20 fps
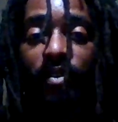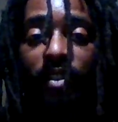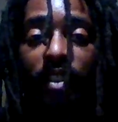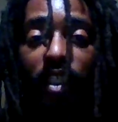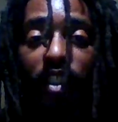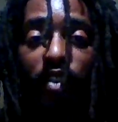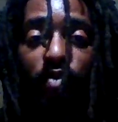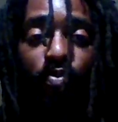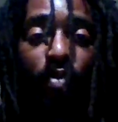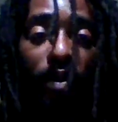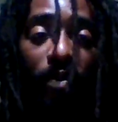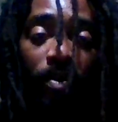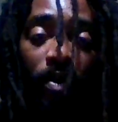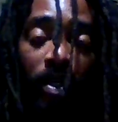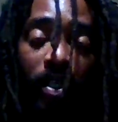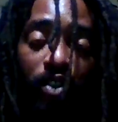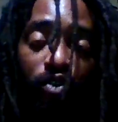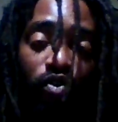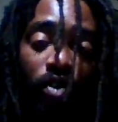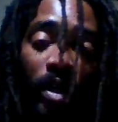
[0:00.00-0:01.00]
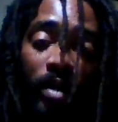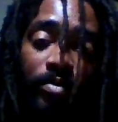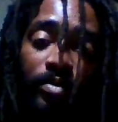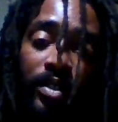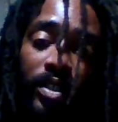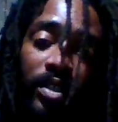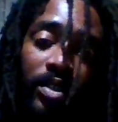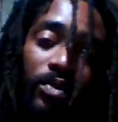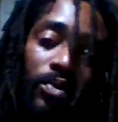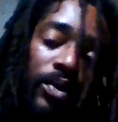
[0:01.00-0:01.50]
It's people getting dropped
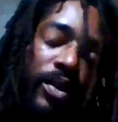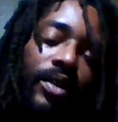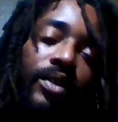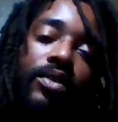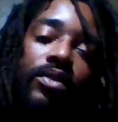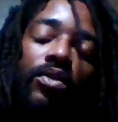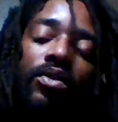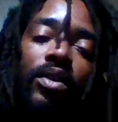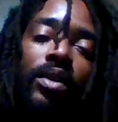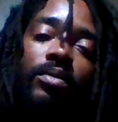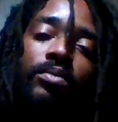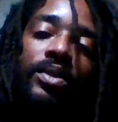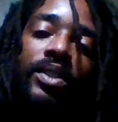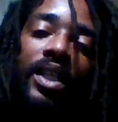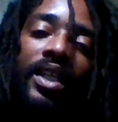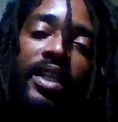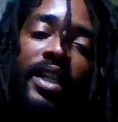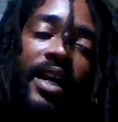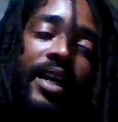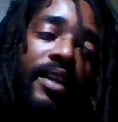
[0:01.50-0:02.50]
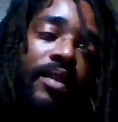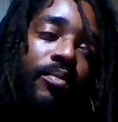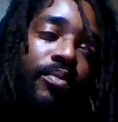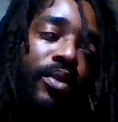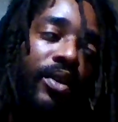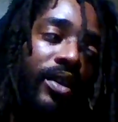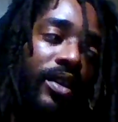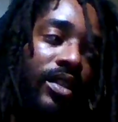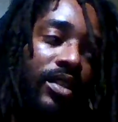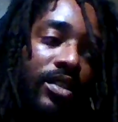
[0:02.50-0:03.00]
everywhere. You know what I'm saying? Now they
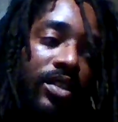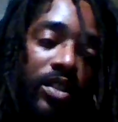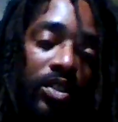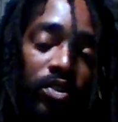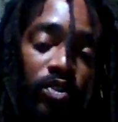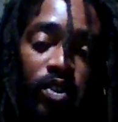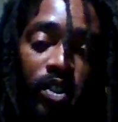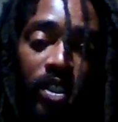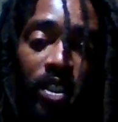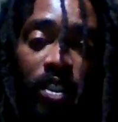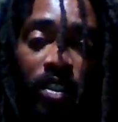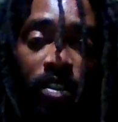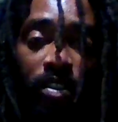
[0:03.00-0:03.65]
bringing the children, killing